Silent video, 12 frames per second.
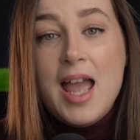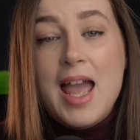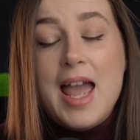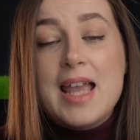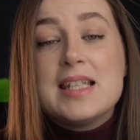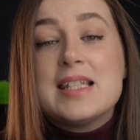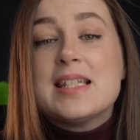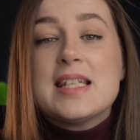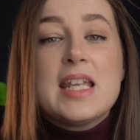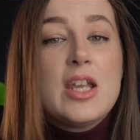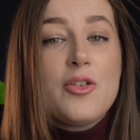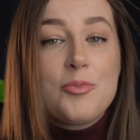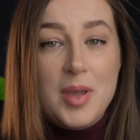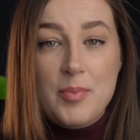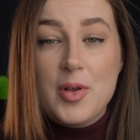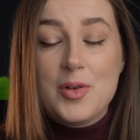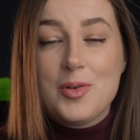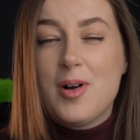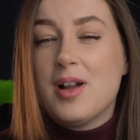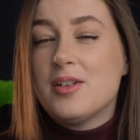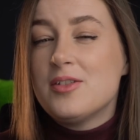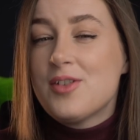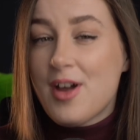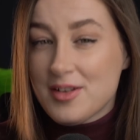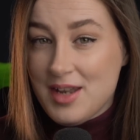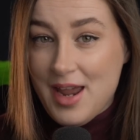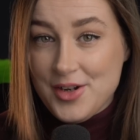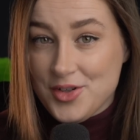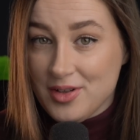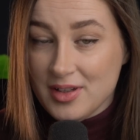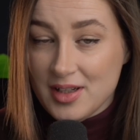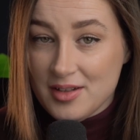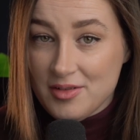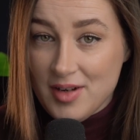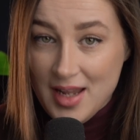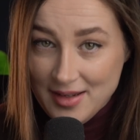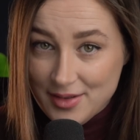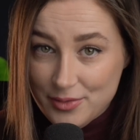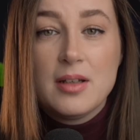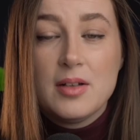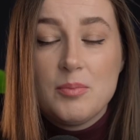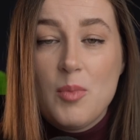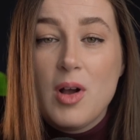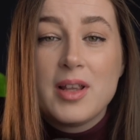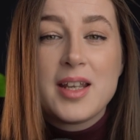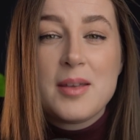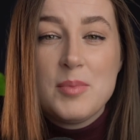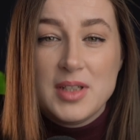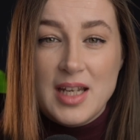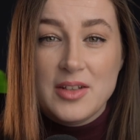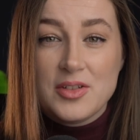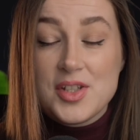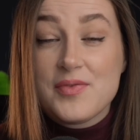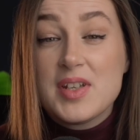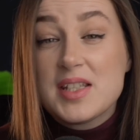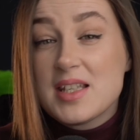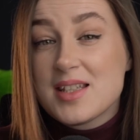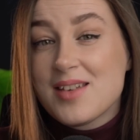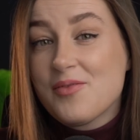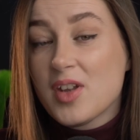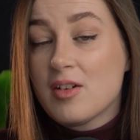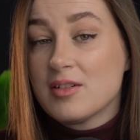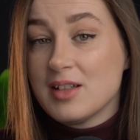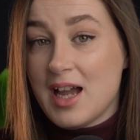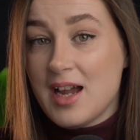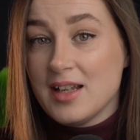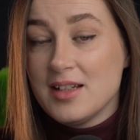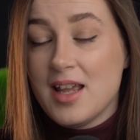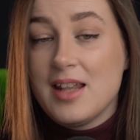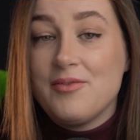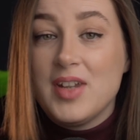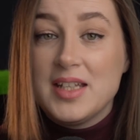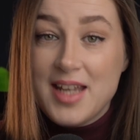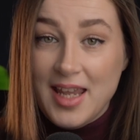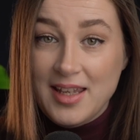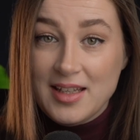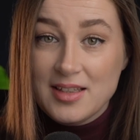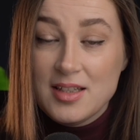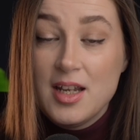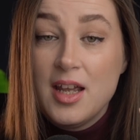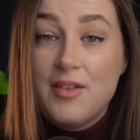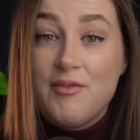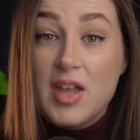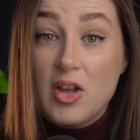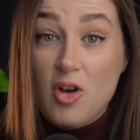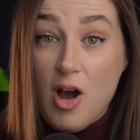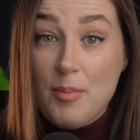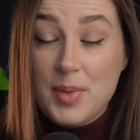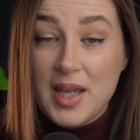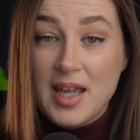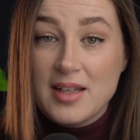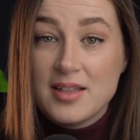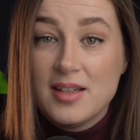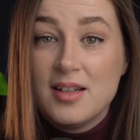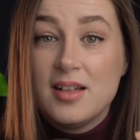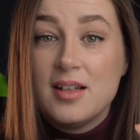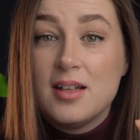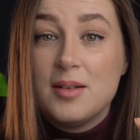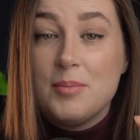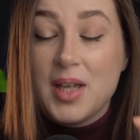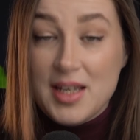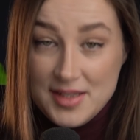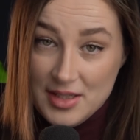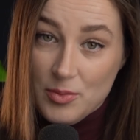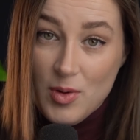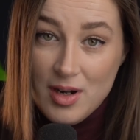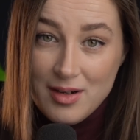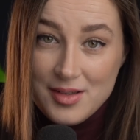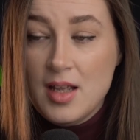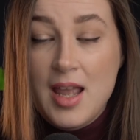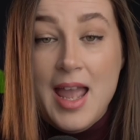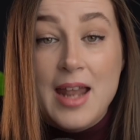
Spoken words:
A sea of people who are not naturally creative. More like imitators, they see something online and they take it, they copy it, because it works. And